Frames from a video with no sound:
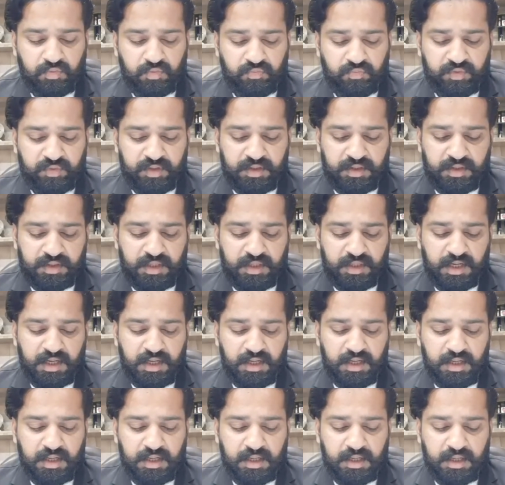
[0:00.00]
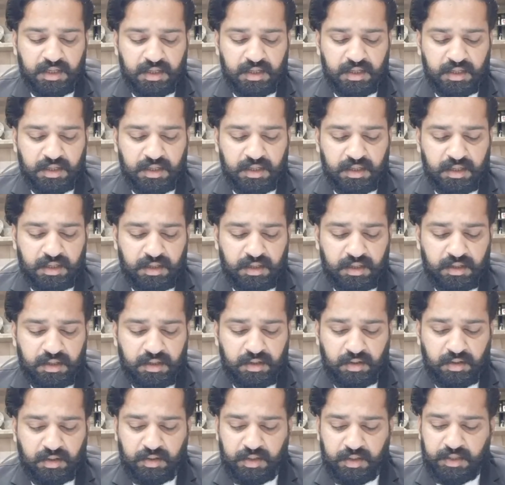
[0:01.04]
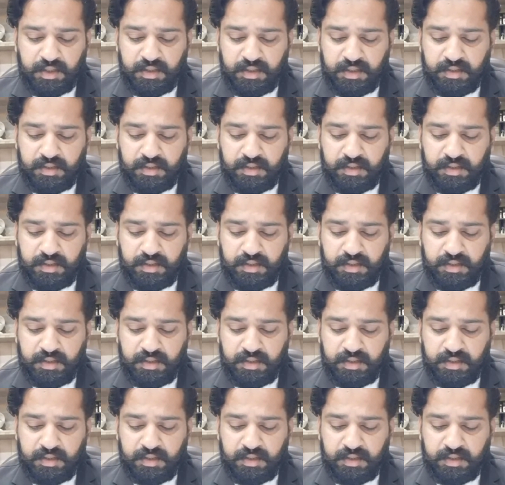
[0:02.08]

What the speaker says: with the order.